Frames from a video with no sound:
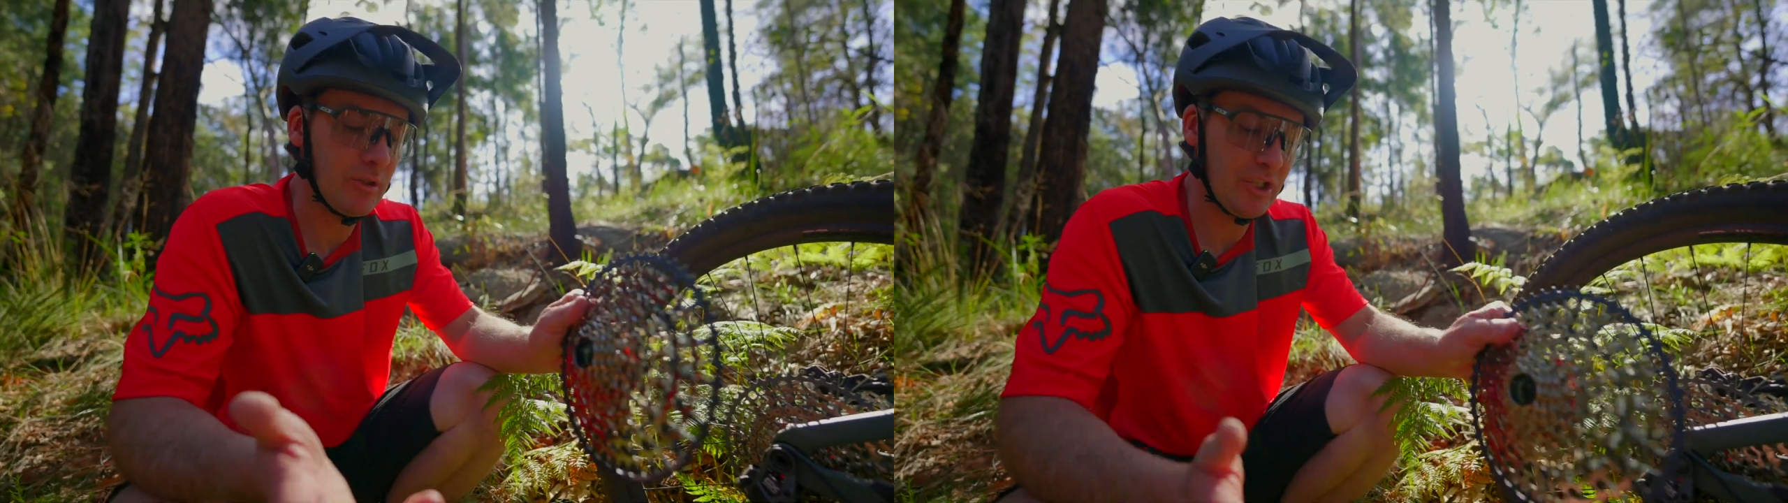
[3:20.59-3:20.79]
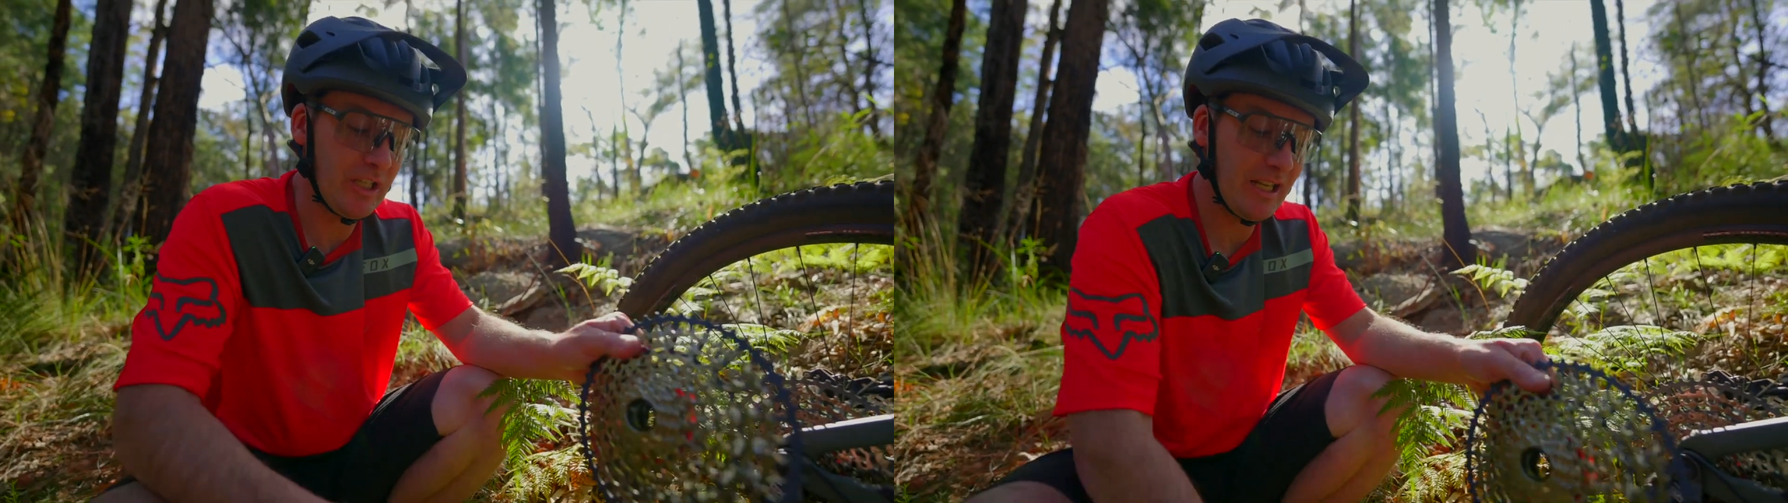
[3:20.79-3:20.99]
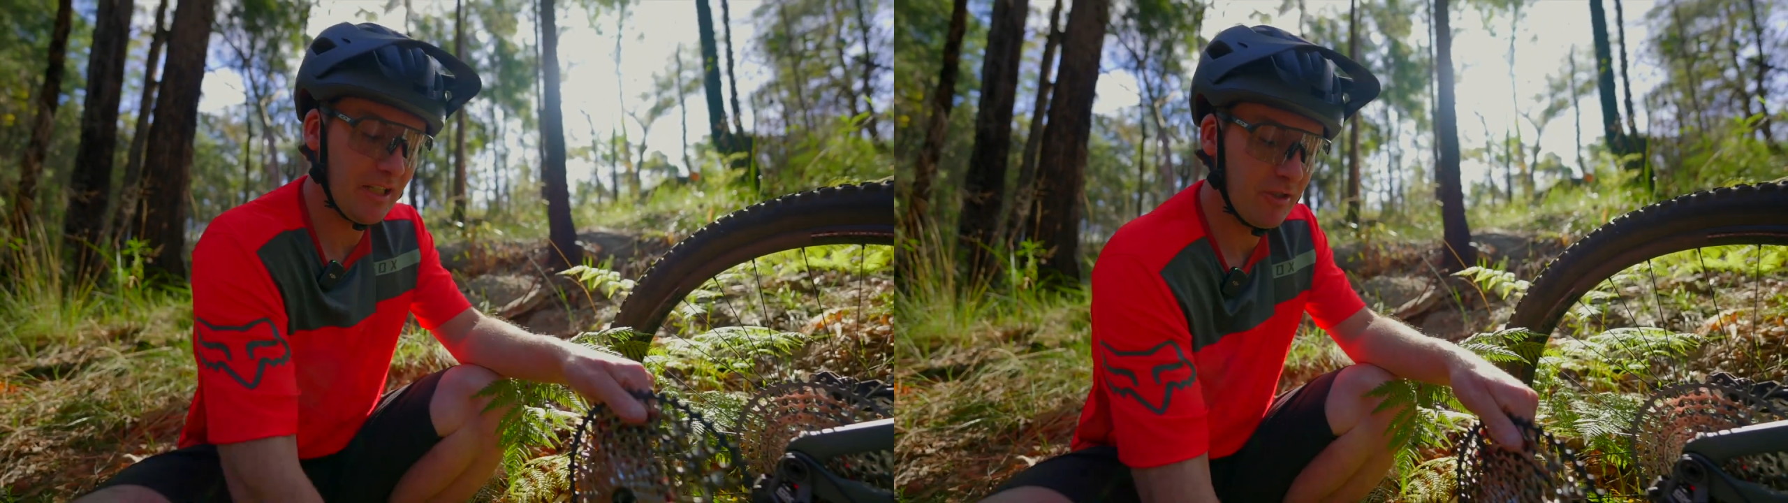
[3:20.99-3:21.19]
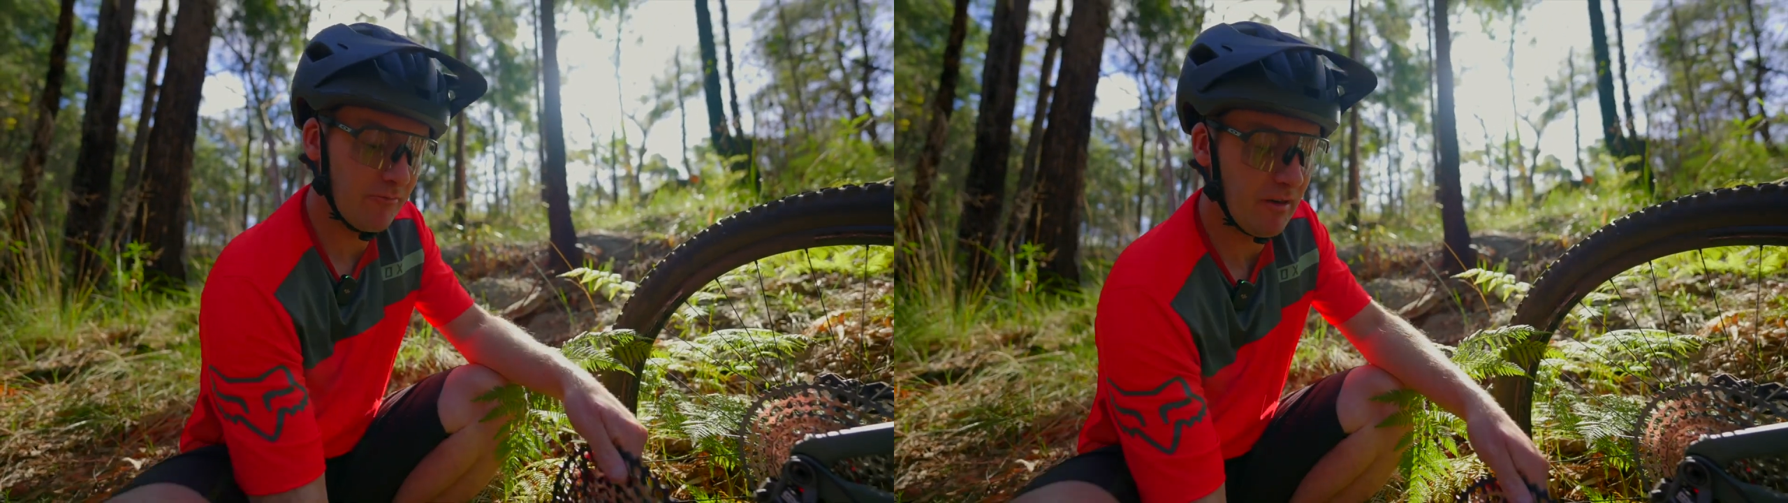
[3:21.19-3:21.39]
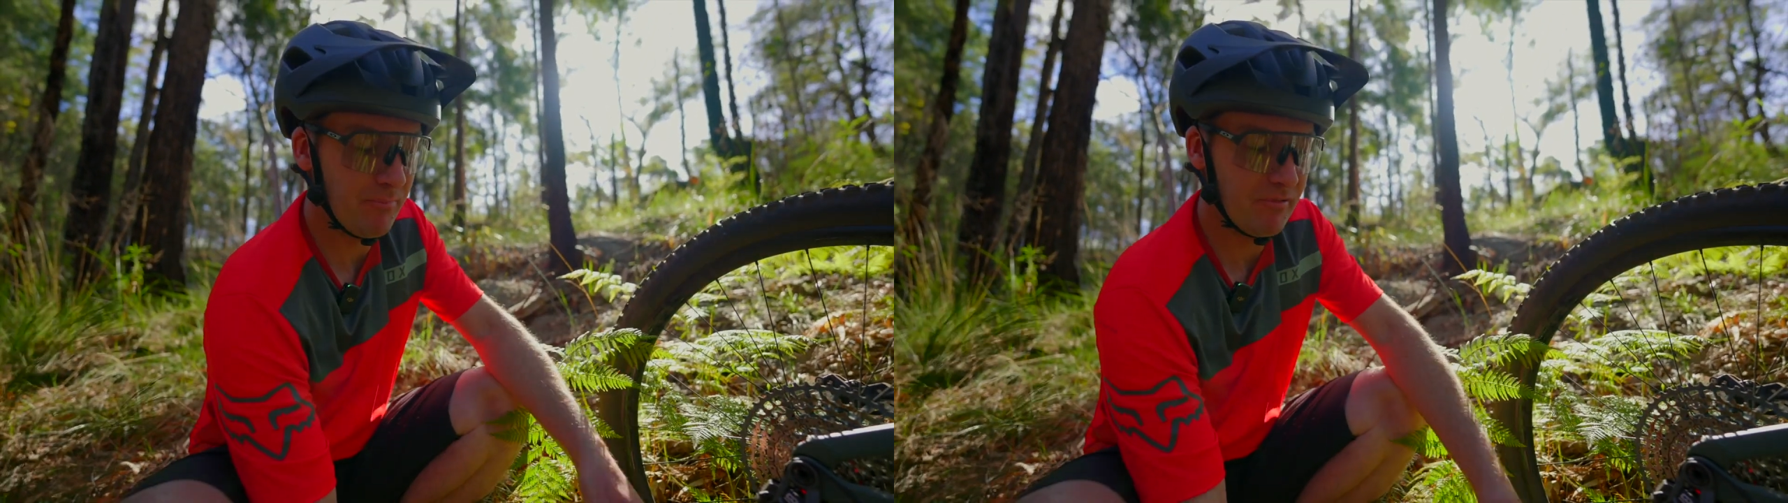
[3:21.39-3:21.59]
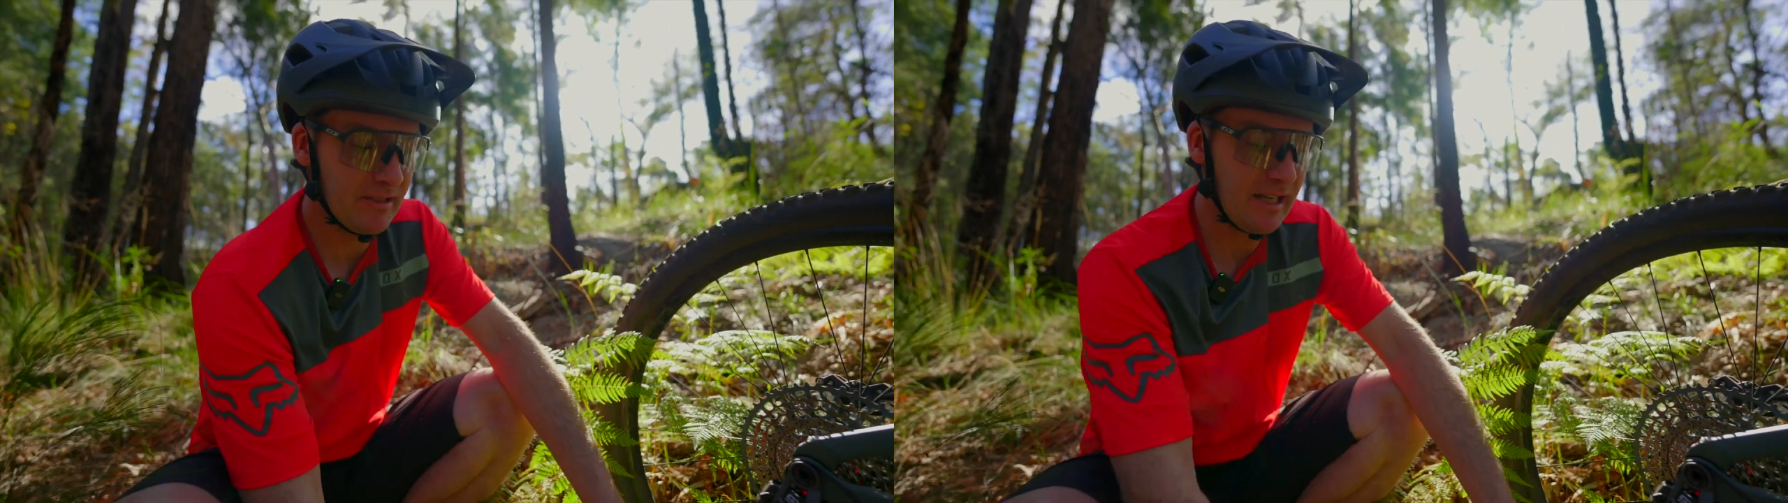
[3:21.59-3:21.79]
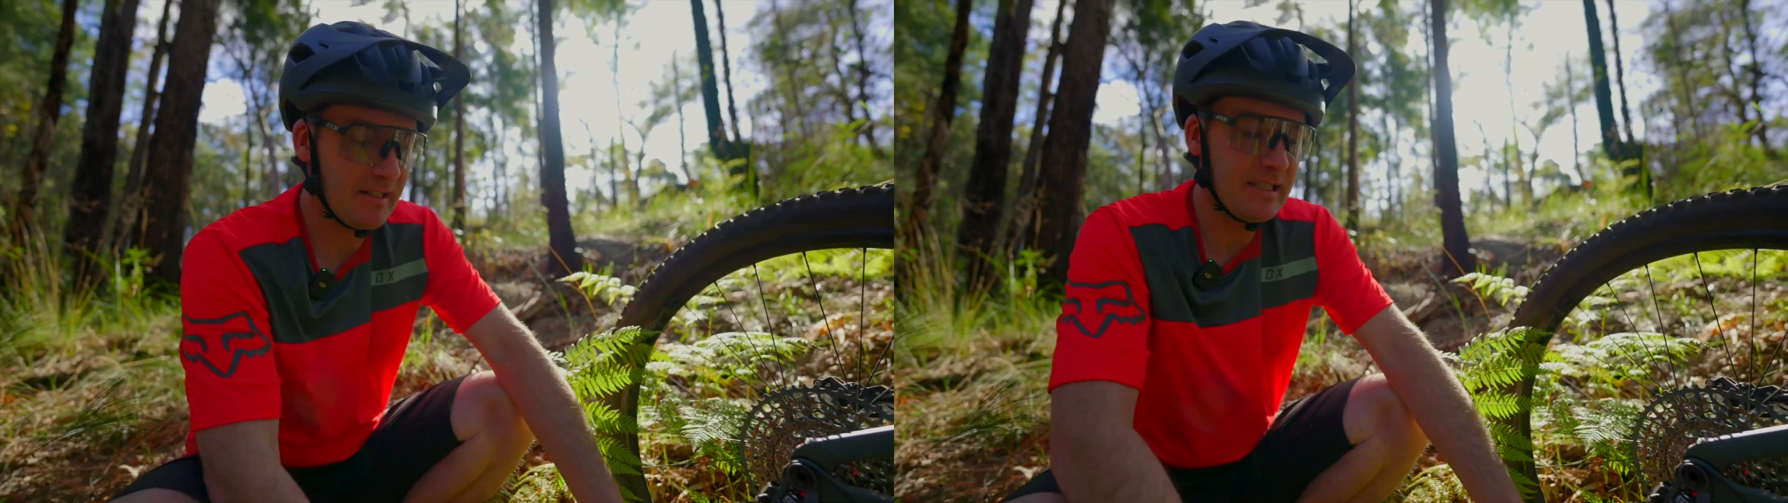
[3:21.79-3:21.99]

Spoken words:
GX represents.